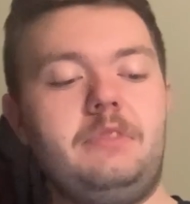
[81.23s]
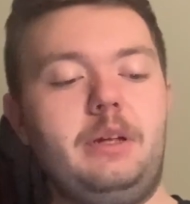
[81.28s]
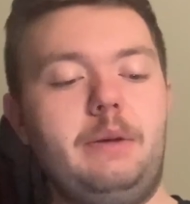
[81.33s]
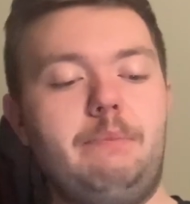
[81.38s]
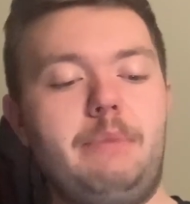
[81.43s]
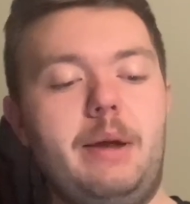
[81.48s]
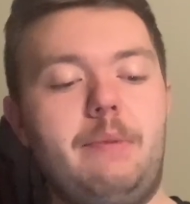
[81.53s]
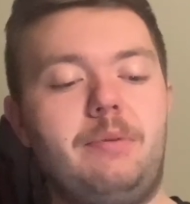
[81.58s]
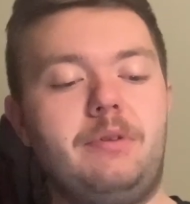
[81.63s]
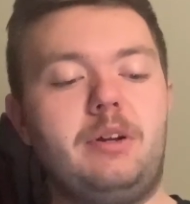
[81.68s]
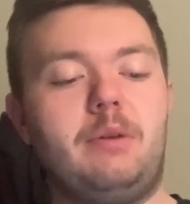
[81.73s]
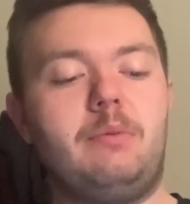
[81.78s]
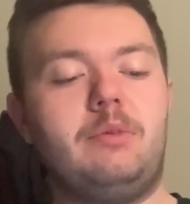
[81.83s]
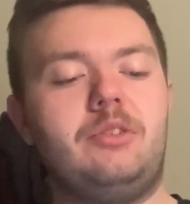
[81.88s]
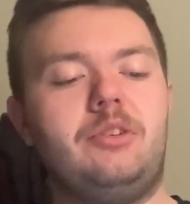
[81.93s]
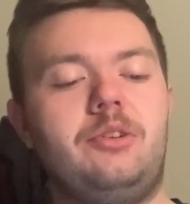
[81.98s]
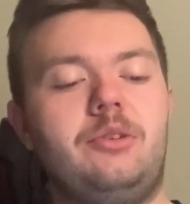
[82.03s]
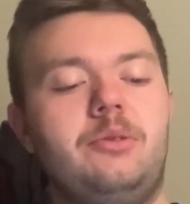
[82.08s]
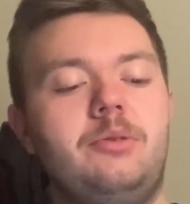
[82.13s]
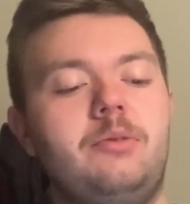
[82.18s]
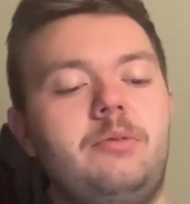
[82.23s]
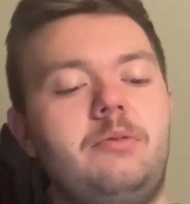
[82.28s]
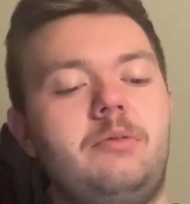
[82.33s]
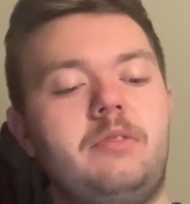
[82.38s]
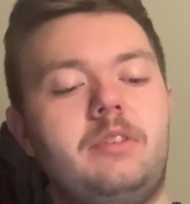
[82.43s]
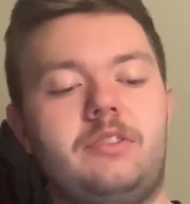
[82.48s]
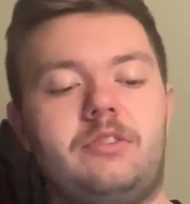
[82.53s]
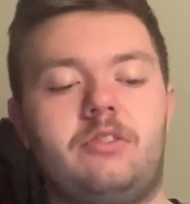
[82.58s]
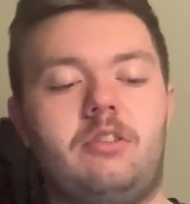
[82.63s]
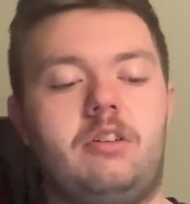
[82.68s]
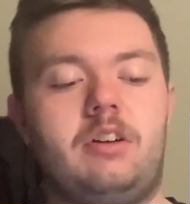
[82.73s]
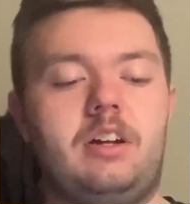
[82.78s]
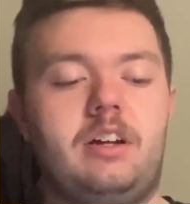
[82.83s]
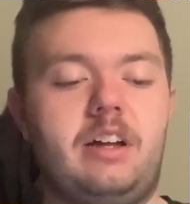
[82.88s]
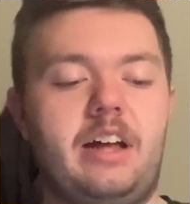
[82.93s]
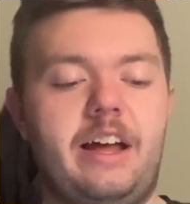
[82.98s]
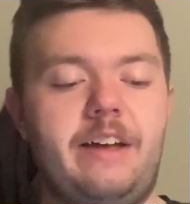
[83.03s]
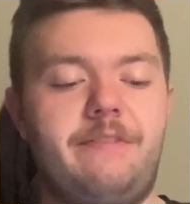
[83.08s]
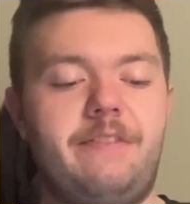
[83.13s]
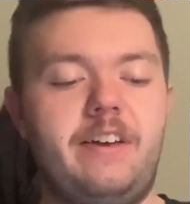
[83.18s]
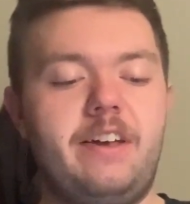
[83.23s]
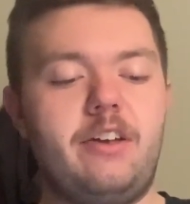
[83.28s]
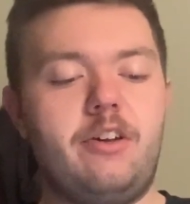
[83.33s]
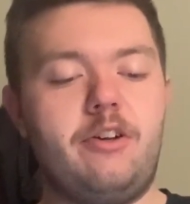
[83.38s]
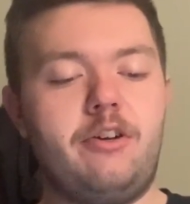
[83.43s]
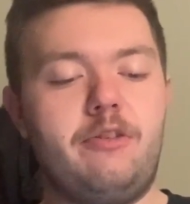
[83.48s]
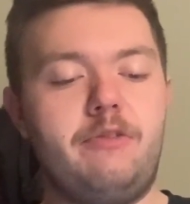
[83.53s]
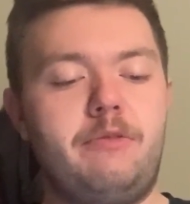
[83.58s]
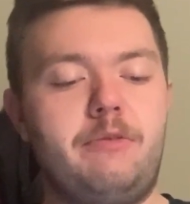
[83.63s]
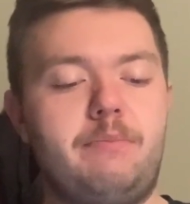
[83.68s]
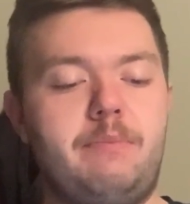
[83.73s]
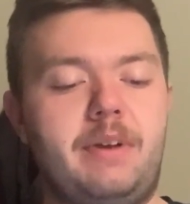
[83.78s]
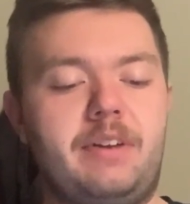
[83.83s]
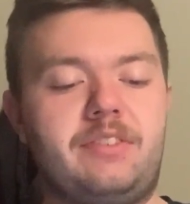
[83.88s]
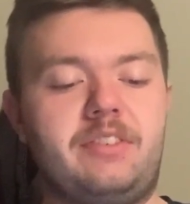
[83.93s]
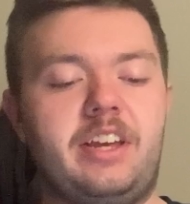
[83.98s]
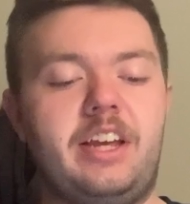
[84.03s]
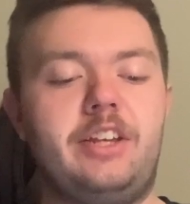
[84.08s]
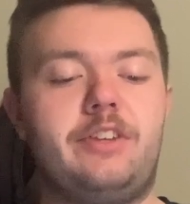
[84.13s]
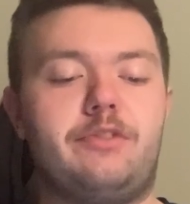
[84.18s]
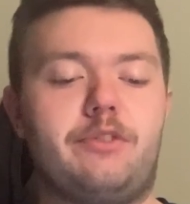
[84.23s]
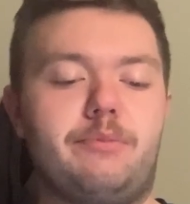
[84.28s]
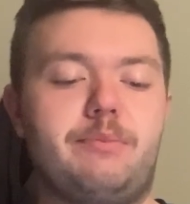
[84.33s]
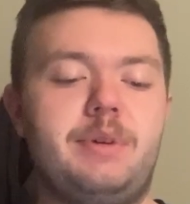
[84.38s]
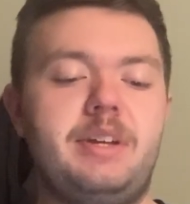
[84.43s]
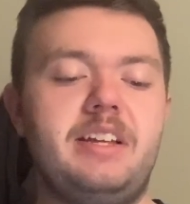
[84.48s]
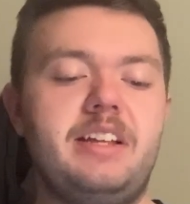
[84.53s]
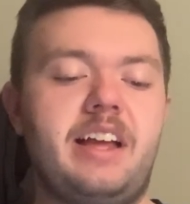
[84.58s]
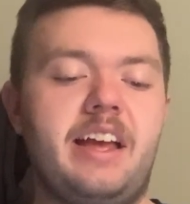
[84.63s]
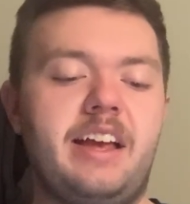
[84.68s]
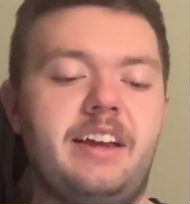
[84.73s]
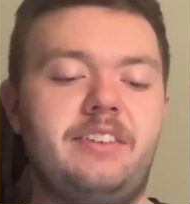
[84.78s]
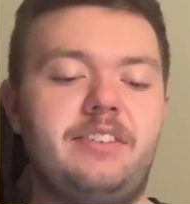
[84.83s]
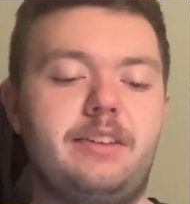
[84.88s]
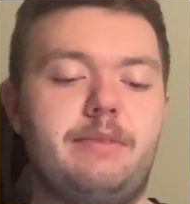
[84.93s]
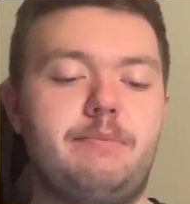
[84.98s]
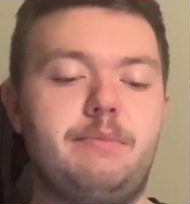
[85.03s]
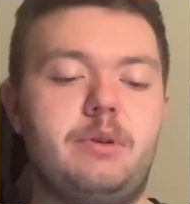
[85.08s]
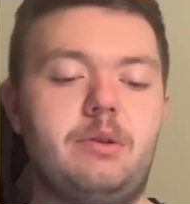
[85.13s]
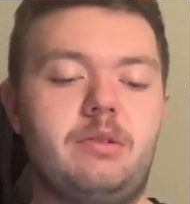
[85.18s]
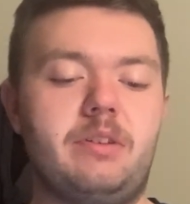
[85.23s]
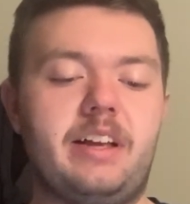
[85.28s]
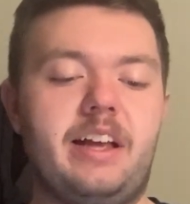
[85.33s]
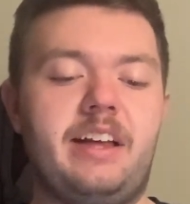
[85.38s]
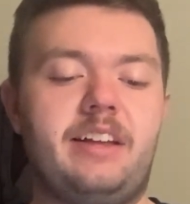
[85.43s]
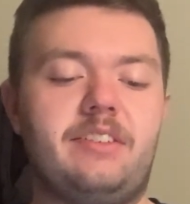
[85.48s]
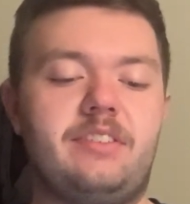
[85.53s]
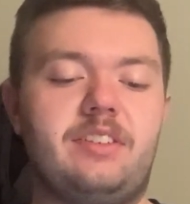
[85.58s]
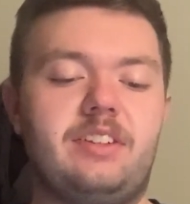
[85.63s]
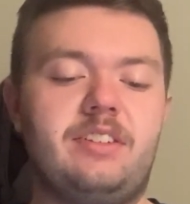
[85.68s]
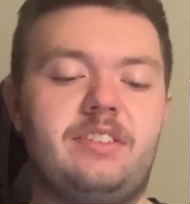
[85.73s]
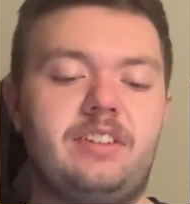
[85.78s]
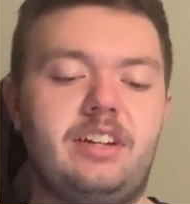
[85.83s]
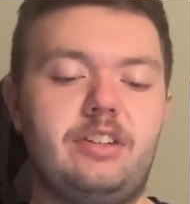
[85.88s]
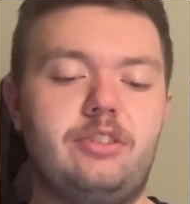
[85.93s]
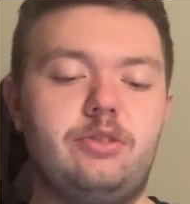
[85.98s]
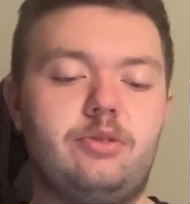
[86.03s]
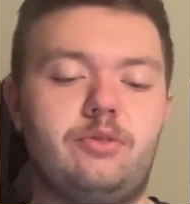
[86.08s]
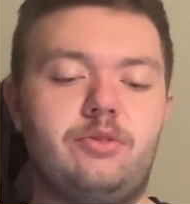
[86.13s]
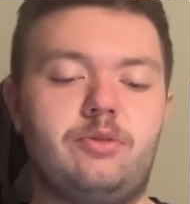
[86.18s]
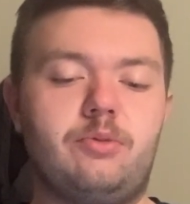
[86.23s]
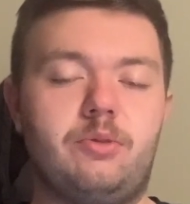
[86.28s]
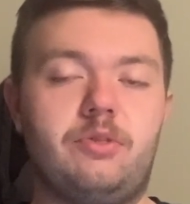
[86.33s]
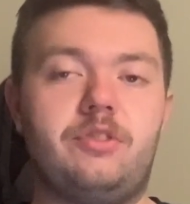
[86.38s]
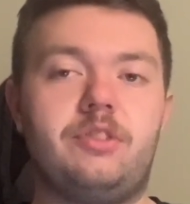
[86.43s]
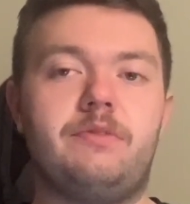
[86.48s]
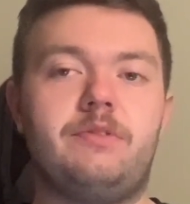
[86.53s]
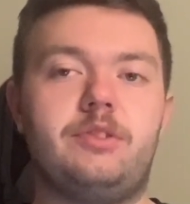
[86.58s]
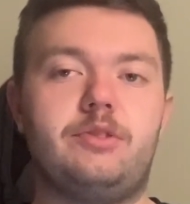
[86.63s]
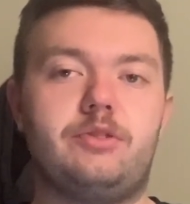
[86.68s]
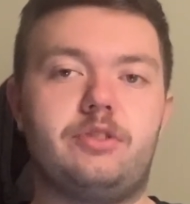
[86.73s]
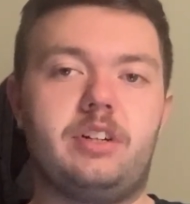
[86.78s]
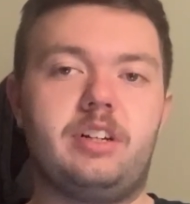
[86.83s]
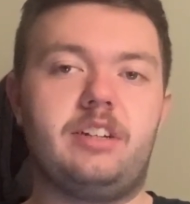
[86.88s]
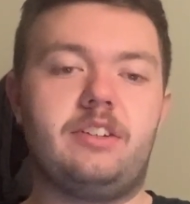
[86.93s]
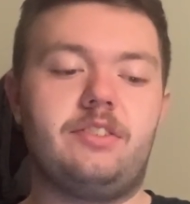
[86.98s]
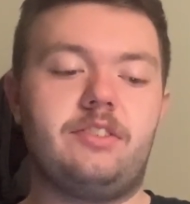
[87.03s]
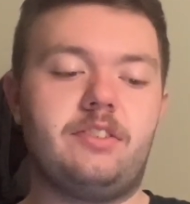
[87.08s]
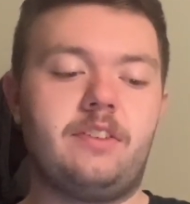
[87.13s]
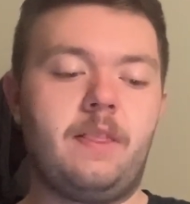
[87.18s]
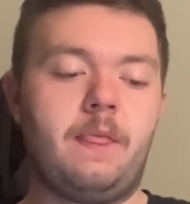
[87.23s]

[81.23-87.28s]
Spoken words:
Paper number 2 is called FAO makes case for meat, eggs, and milk as essential source of nutrients.